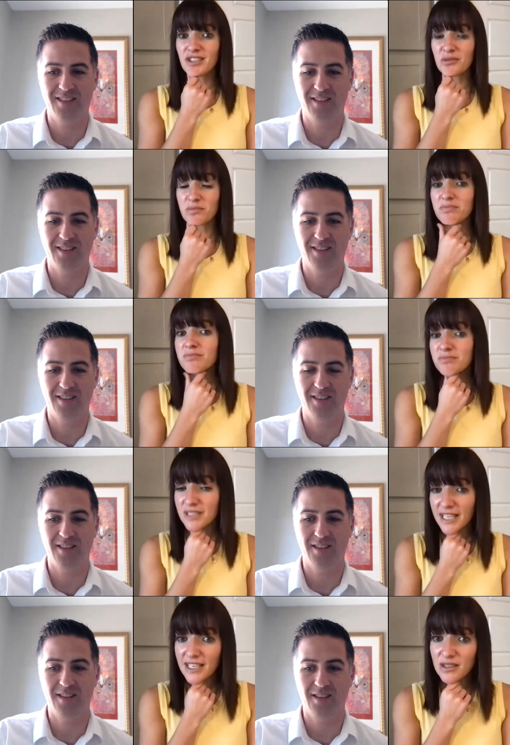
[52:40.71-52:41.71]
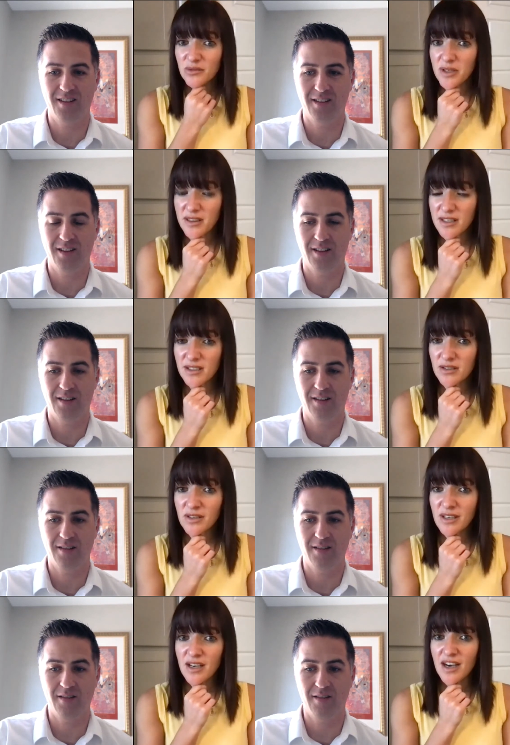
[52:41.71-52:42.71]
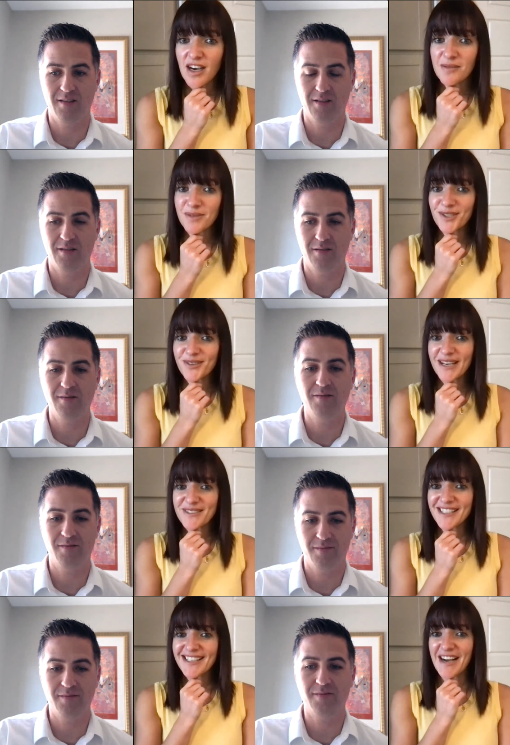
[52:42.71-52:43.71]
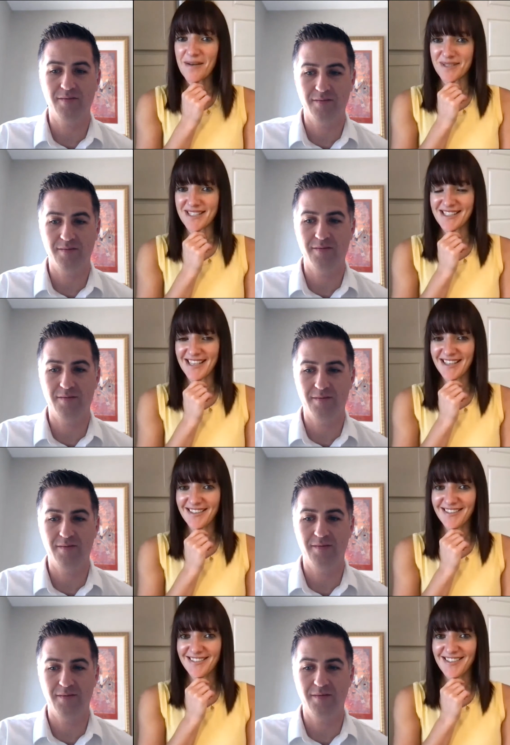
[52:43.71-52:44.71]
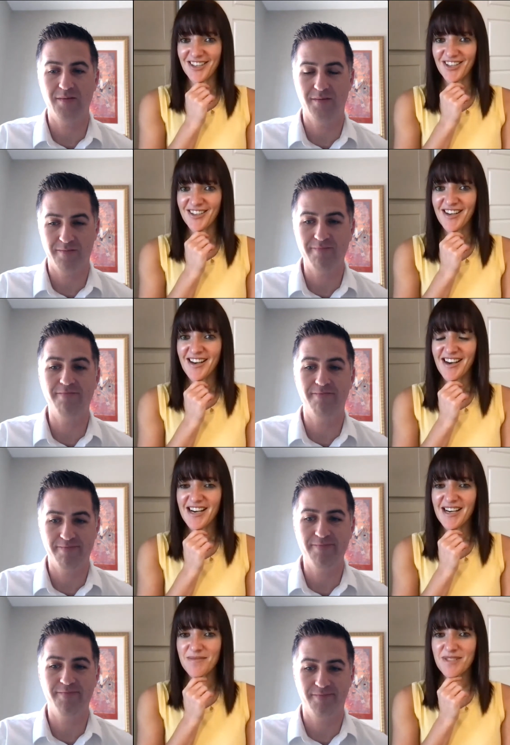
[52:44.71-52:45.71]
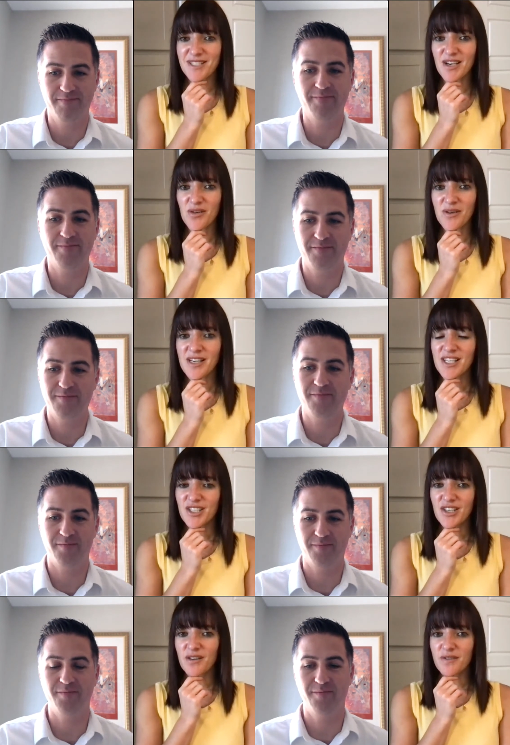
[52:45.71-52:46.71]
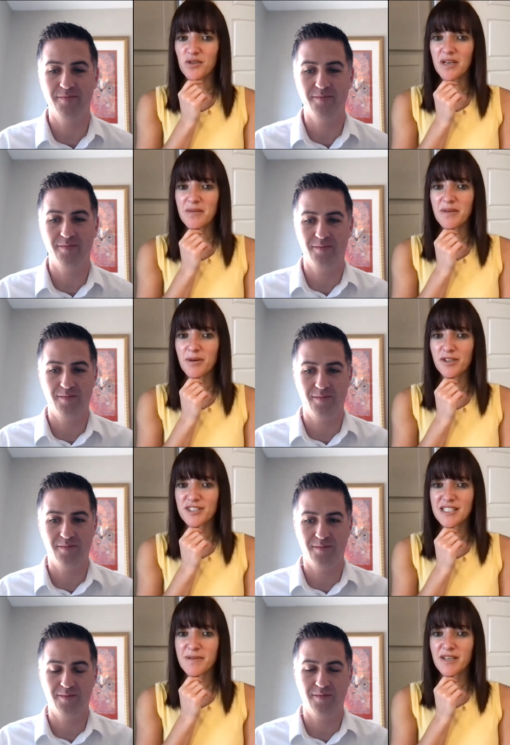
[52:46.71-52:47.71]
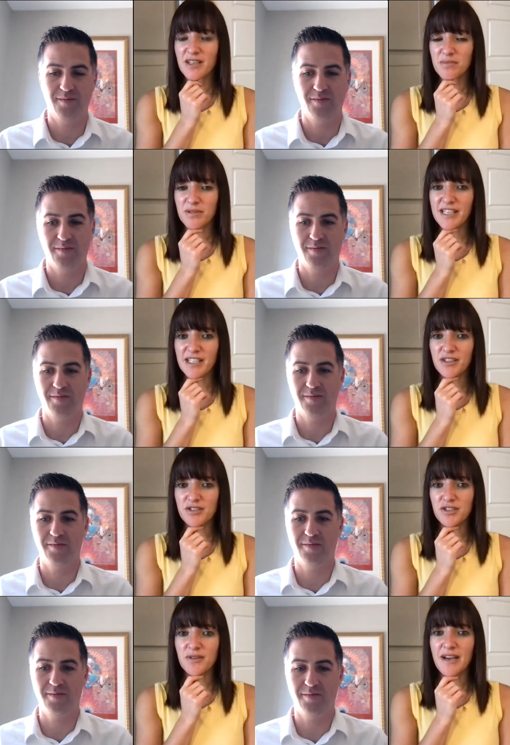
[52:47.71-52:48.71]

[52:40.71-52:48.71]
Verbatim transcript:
Speaker 1: your plan with you, um, but you'd have to compensate her. Um, so, you know, if you want to be a participant on a plan, you do